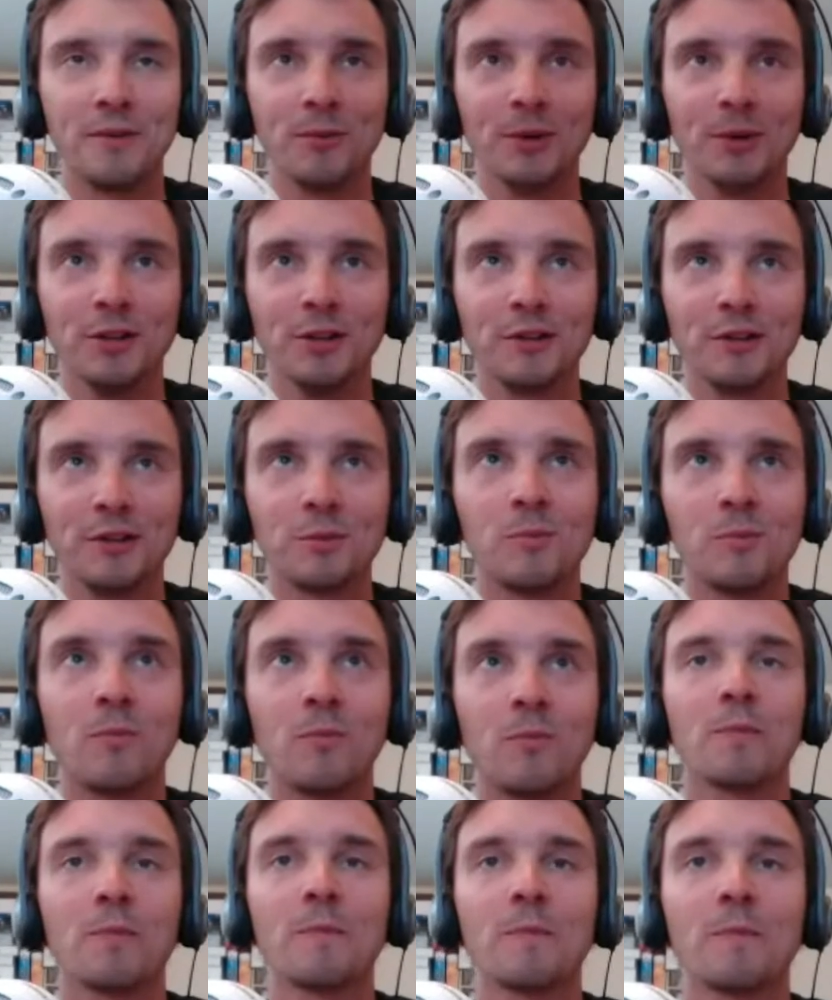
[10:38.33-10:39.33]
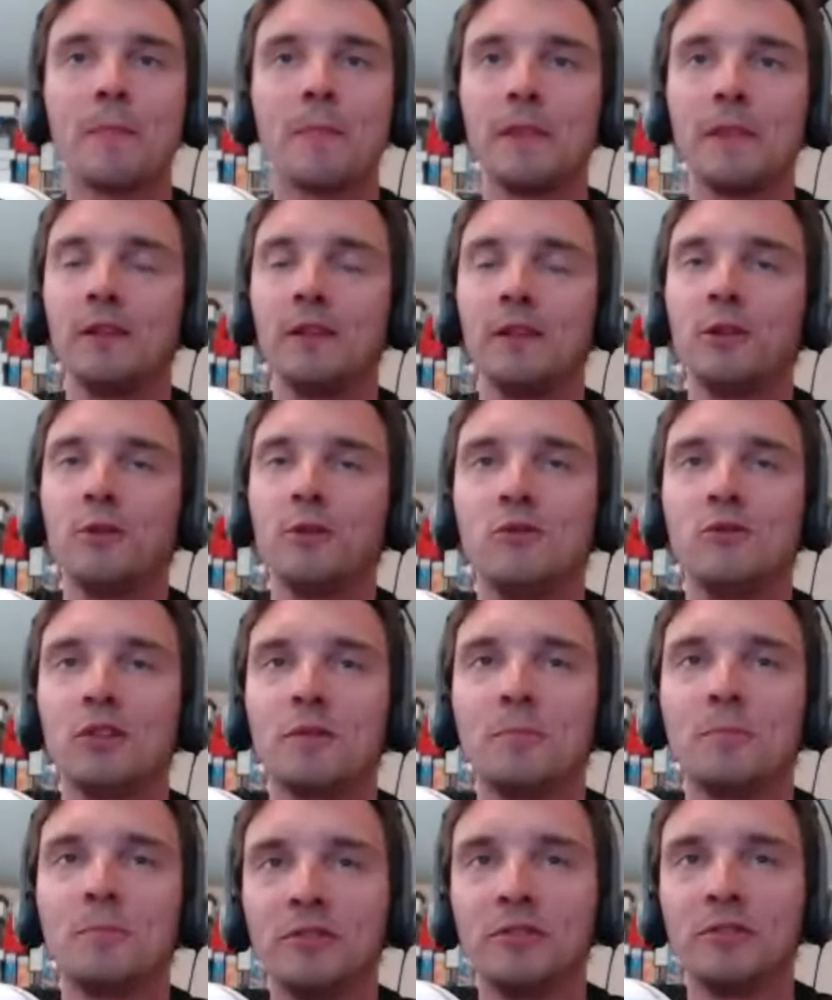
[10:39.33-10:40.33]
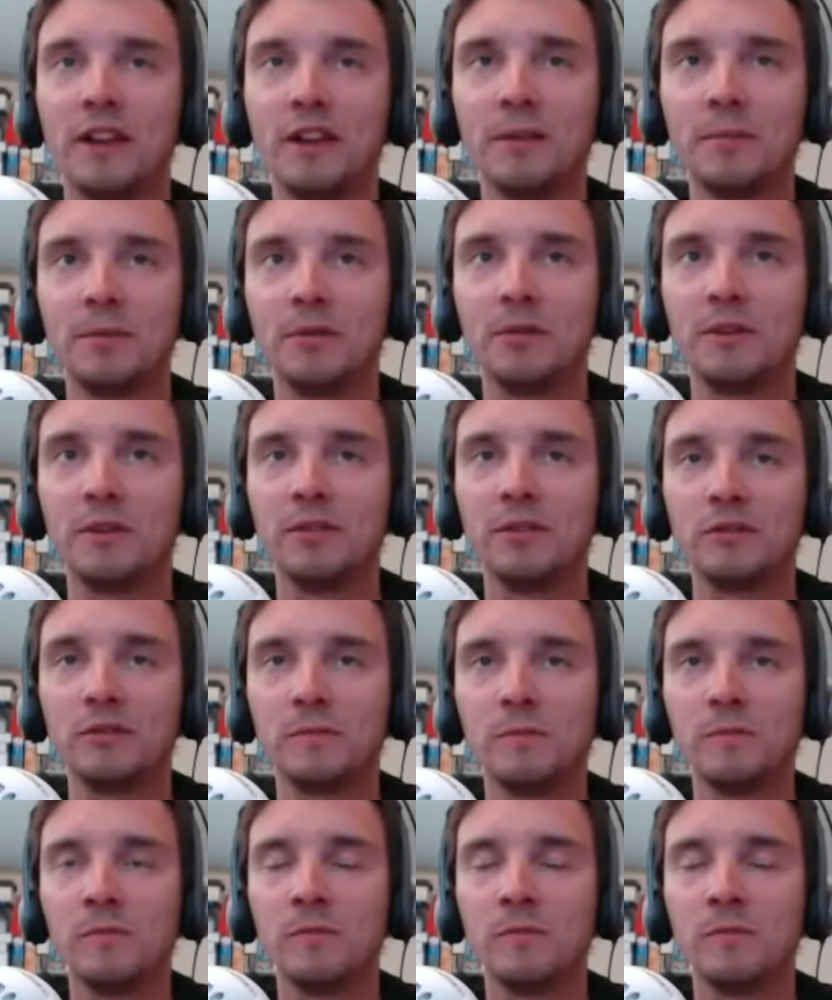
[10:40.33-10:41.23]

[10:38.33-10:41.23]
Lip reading: Willis? You just put that up though, didn't you?